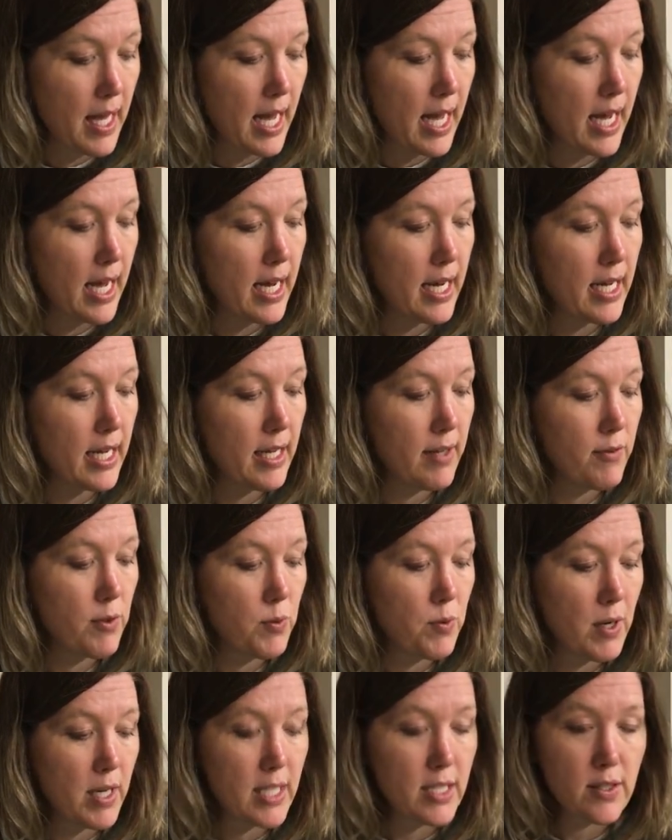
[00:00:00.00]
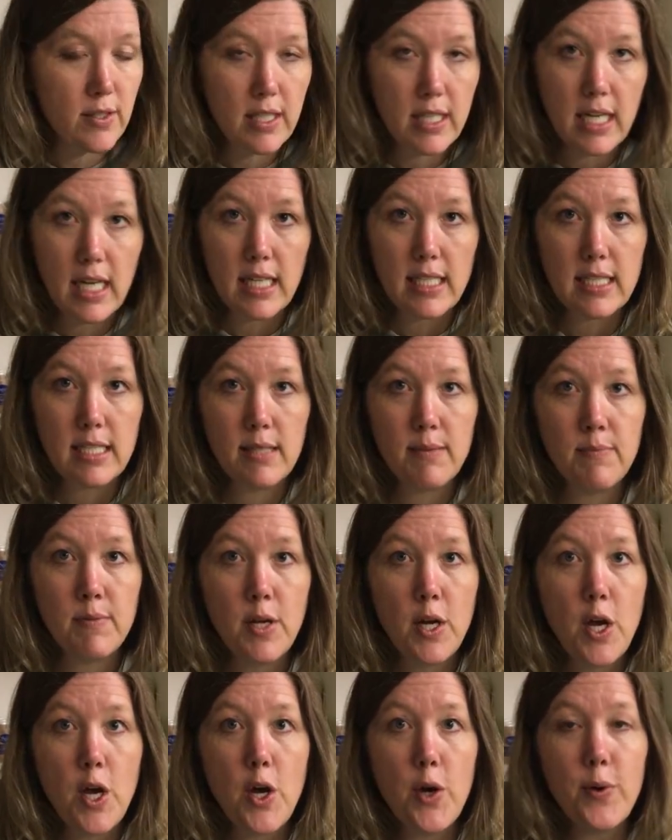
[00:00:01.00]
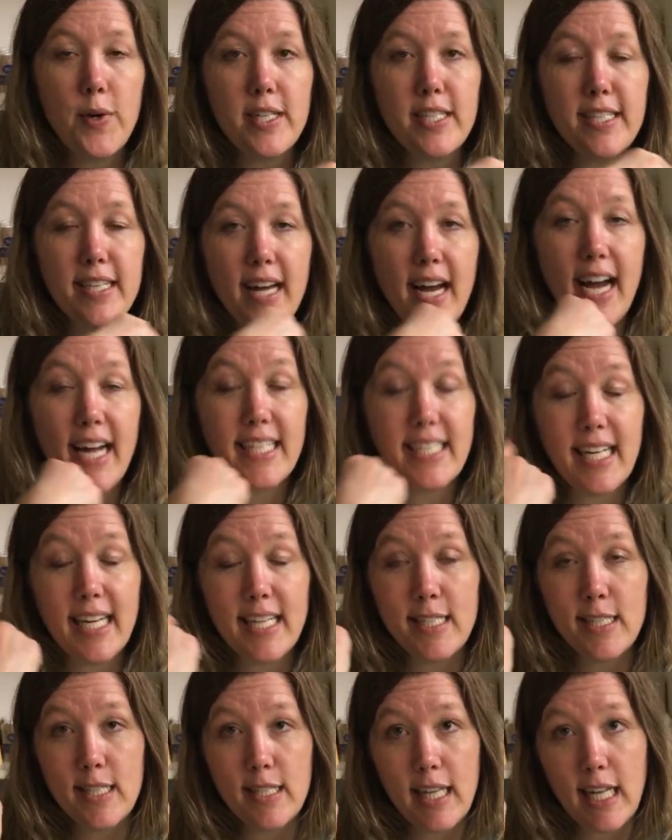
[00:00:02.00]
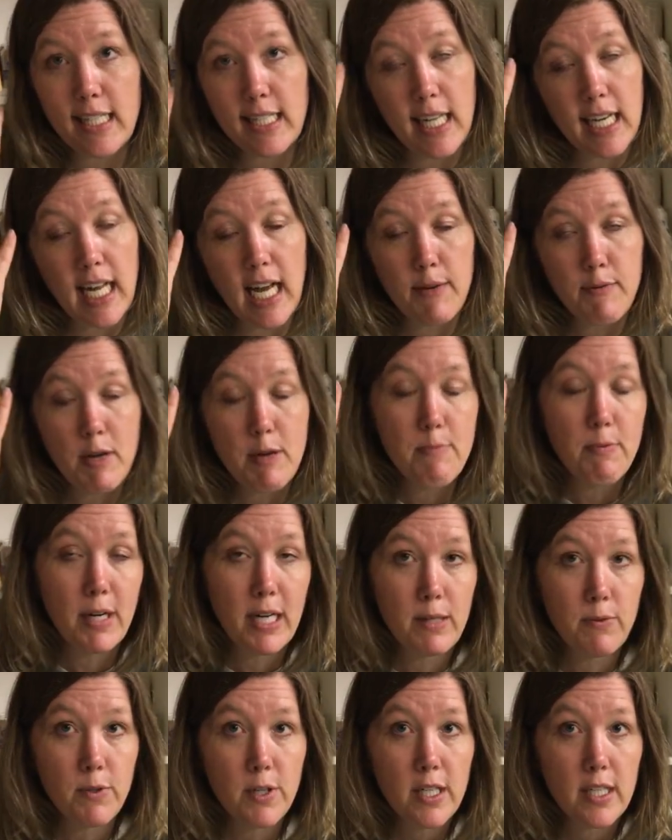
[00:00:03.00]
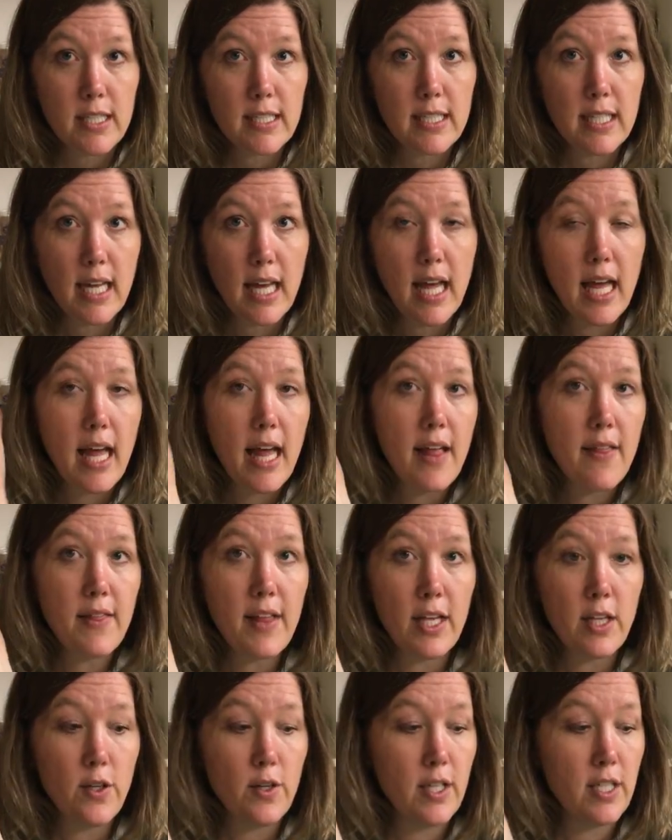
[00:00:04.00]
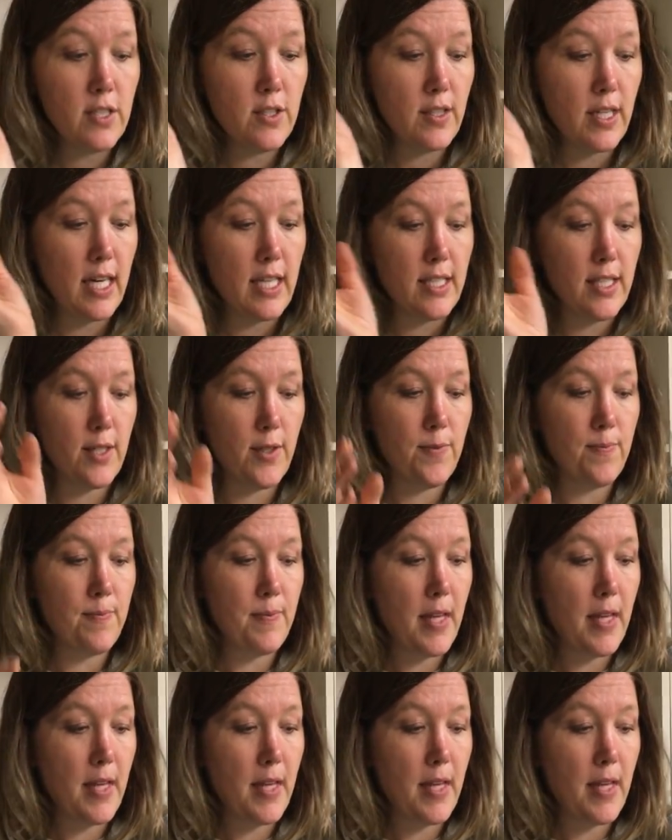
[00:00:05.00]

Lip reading: If you want to do the custom, which that's kind of how my brain works, then you can do that too.